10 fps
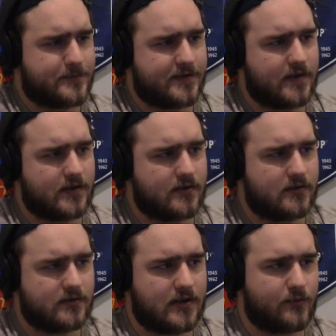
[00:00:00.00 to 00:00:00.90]
to take
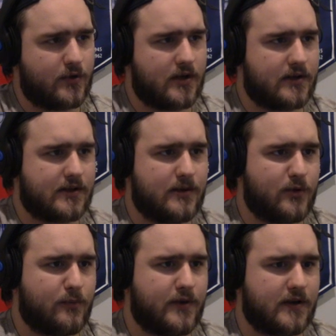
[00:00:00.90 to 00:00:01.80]
on, and we got to keep
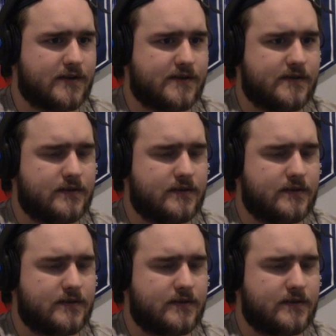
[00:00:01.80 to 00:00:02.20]
our picks.